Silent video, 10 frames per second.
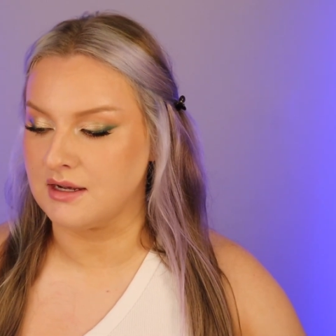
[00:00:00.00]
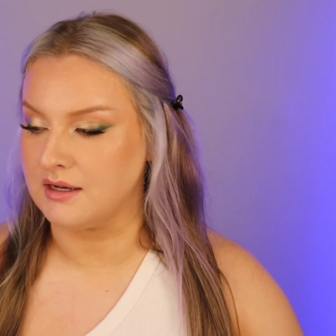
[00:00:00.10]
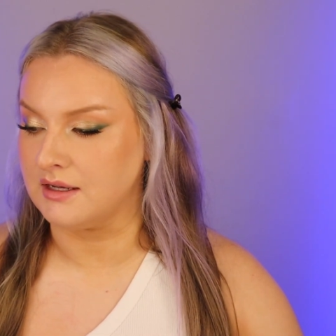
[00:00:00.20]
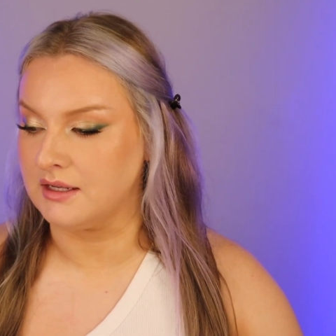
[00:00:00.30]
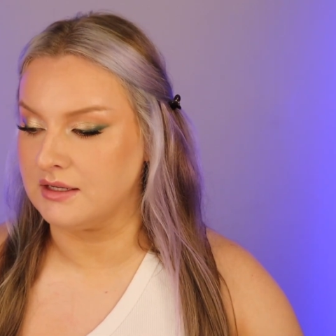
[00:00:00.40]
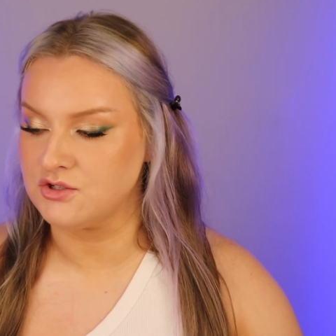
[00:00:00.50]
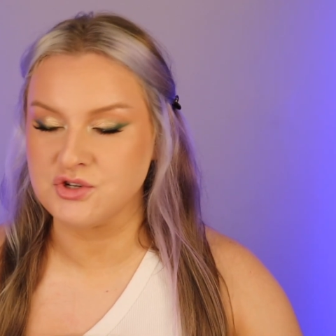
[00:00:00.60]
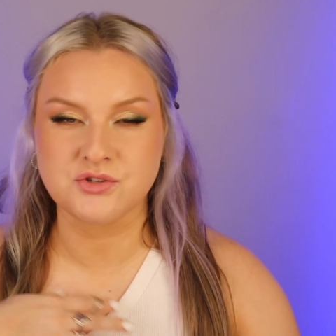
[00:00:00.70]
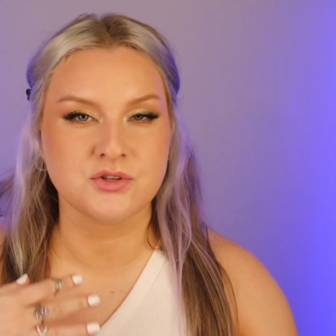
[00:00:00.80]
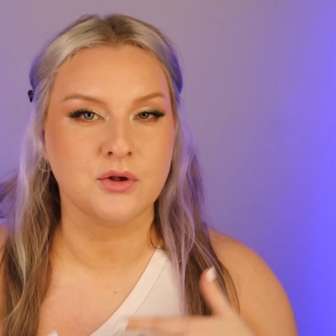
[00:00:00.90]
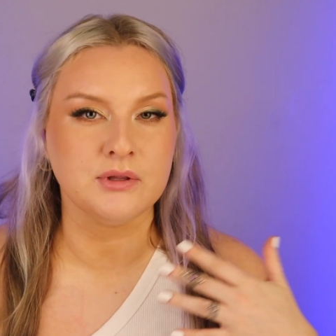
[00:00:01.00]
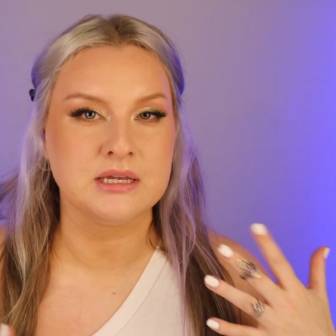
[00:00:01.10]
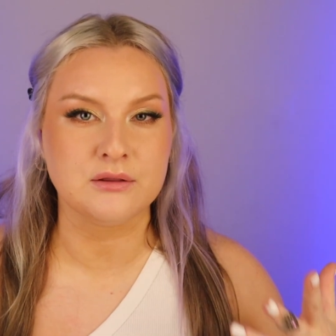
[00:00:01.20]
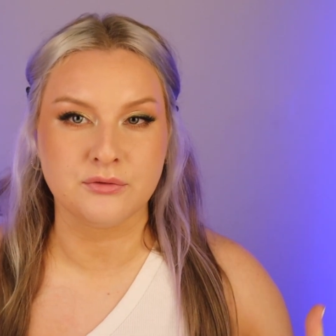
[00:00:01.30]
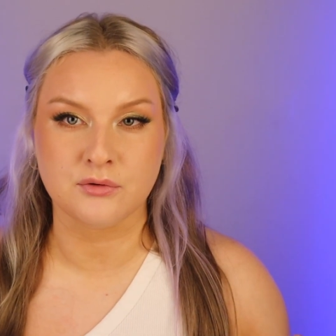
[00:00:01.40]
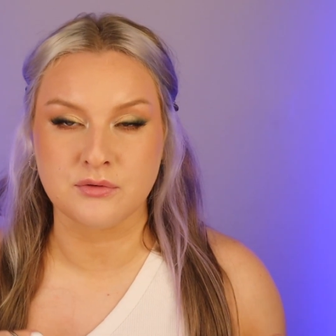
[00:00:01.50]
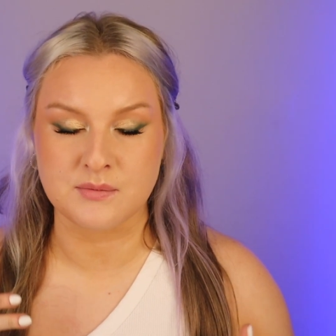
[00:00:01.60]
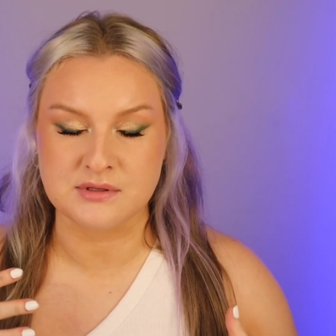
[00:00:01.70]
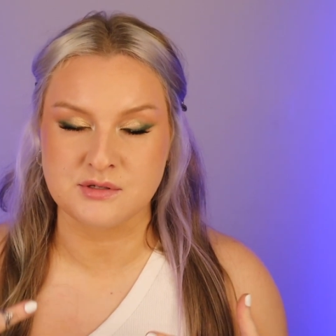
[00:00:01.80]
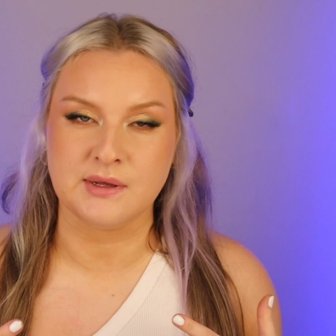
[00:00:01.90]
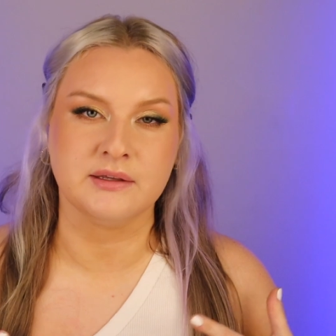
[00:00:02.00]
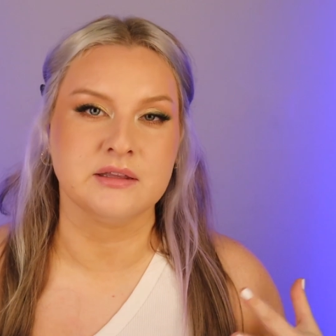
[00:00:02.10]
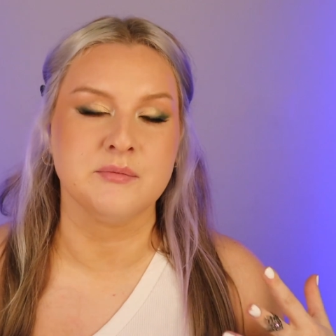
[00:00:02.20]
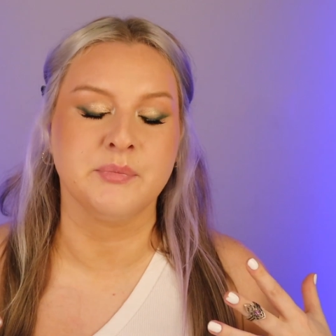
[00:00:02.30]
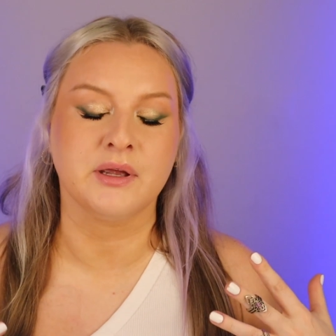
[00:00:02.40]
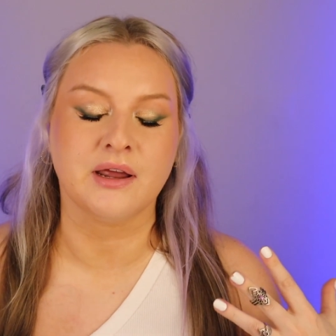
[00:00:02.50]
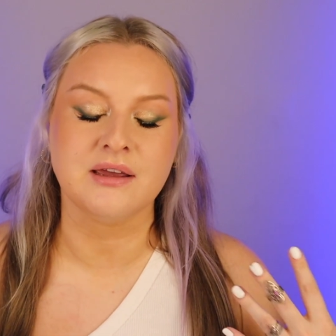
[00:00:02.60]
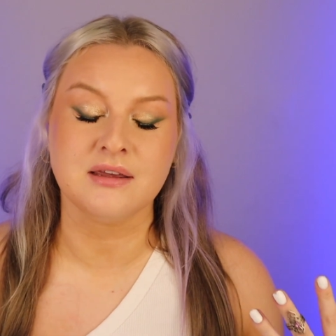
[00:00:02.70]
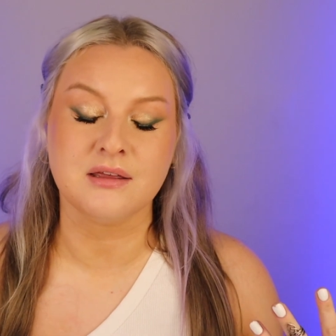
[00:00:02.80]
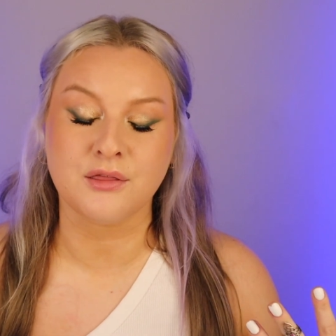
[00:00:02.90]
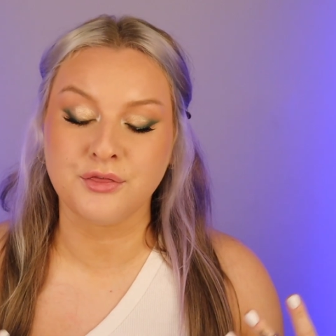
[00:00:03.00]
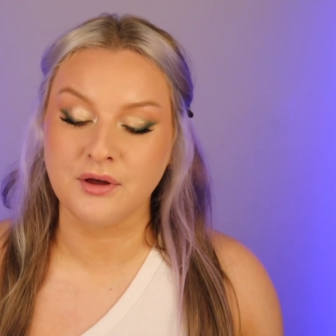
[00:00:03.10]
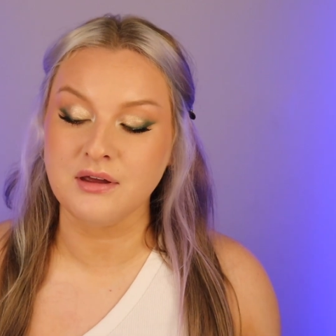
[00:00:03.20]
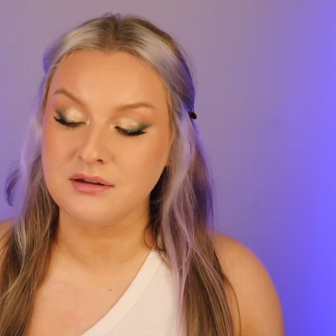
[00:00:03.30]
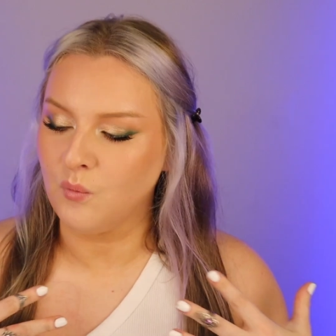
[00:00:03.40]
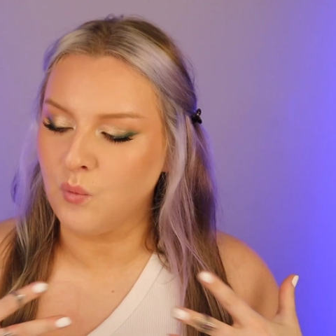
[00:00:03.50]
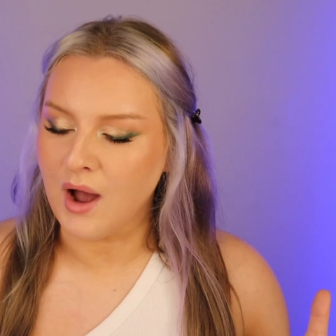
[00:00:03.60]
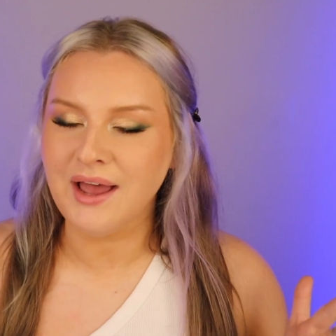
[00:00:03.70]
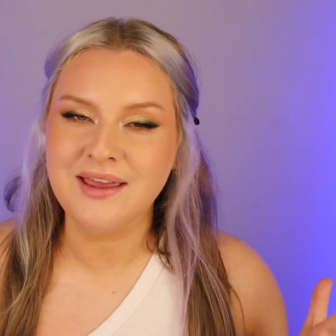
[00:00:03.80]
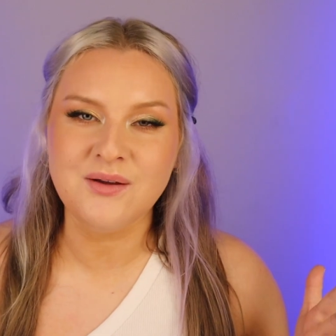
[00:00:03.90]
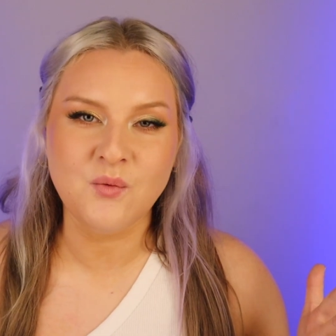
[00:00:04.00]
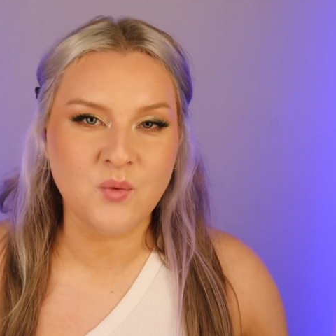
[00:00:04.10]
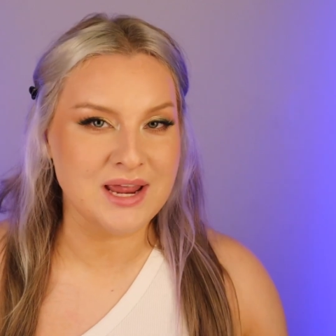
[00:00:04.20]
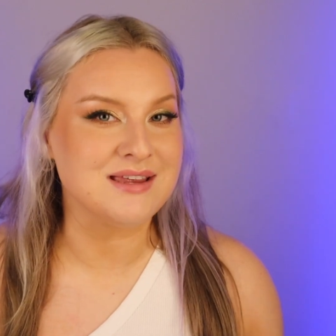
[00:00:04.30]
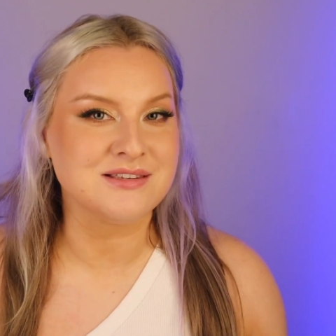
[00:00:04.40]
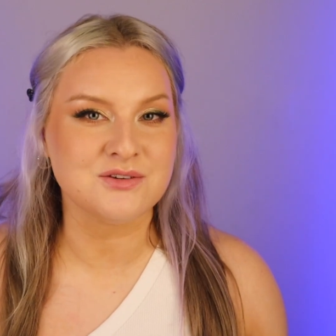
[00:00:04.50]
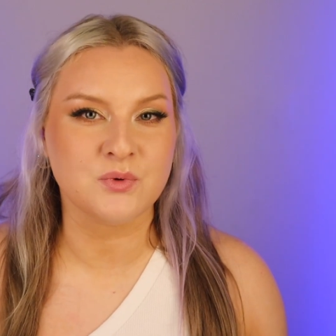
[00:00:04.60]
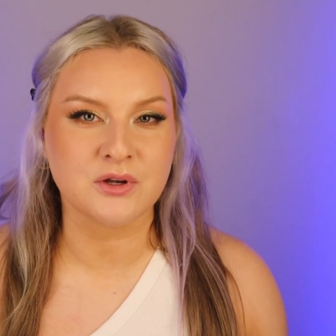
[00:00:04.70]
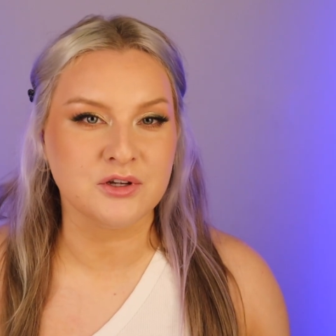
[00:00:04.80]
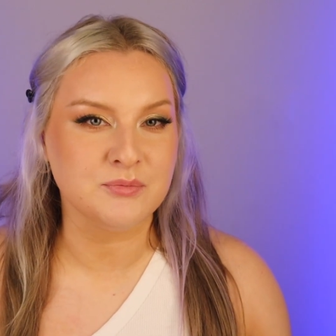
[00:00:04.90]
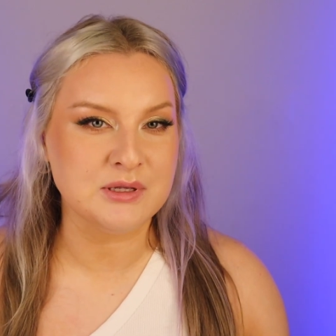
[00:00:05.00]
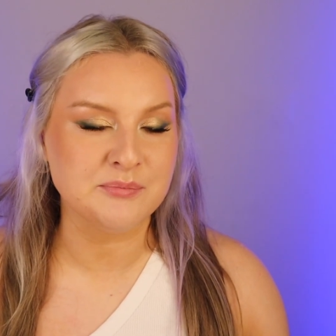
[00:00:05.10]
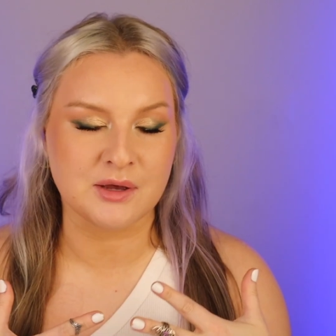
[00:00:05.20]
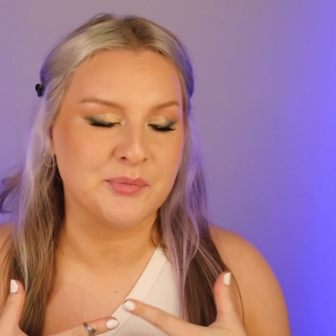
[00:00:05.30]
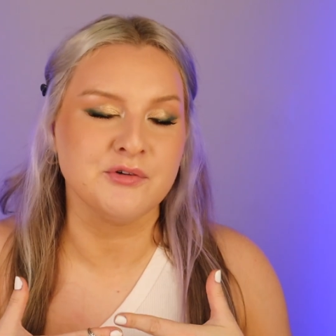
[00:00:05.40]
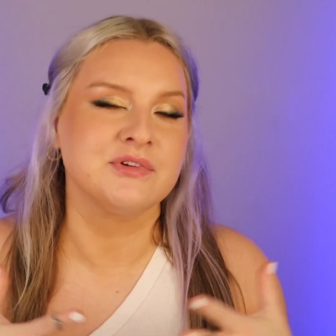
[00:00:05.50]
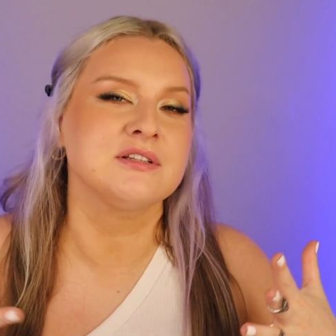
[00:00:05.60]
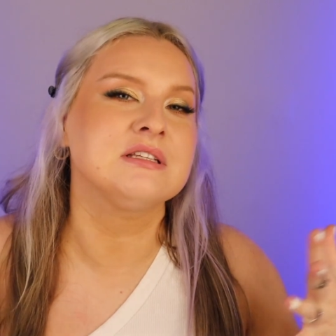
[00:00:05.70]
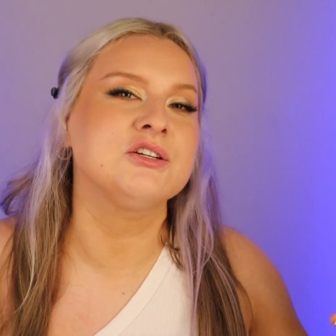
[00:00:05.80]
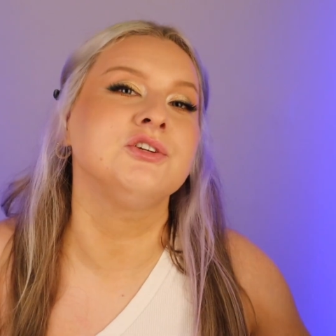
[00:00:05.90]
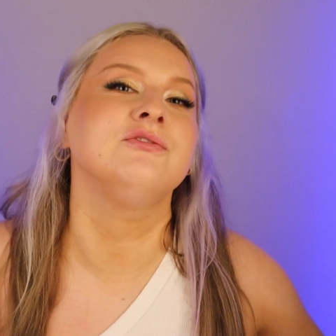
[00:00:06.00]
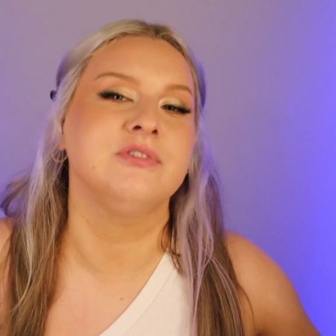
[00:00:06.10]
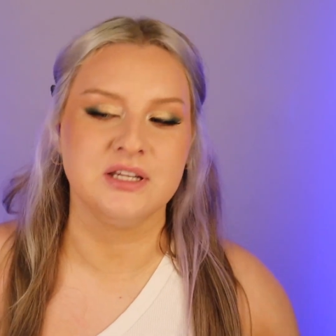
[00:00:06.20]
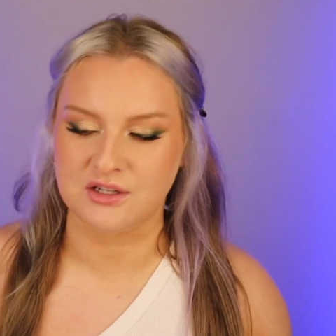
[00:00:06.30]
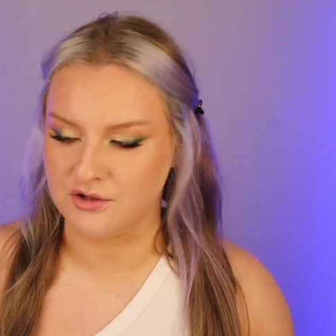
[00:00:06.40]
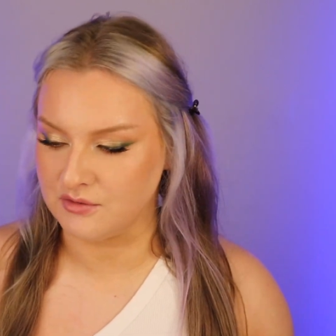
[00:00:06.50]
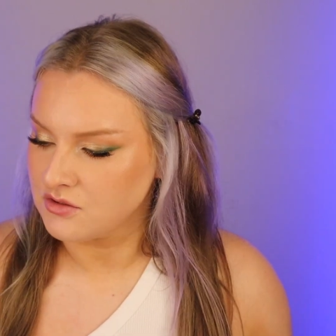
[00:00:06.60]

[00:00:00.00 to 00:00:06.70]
I just slowly get through them and smelling them, but I thought, why waste what could be a perfectly good video?